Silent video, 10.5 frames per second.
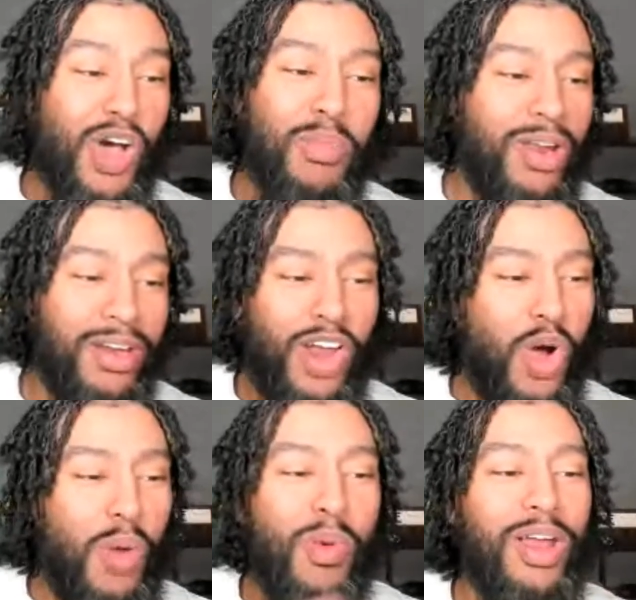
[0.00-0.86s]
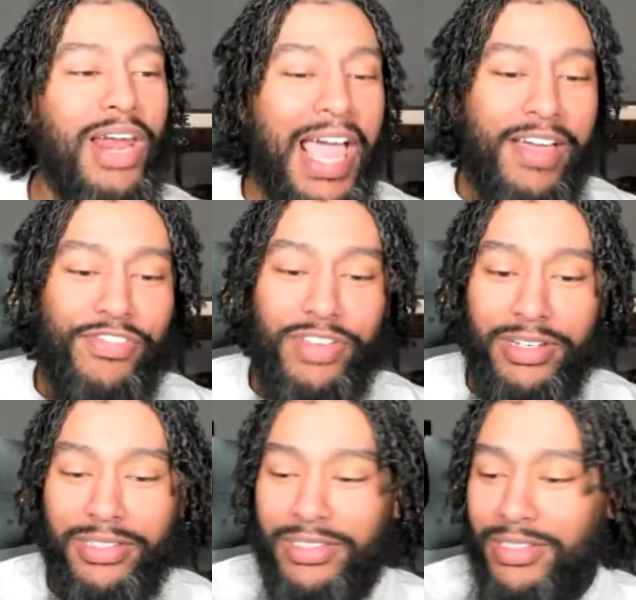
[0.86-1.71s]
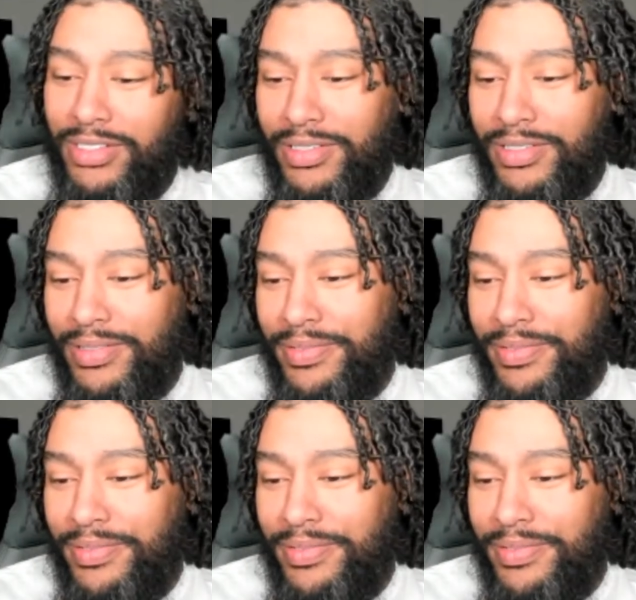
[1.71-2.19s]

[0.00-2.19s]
It ain't no more laughing.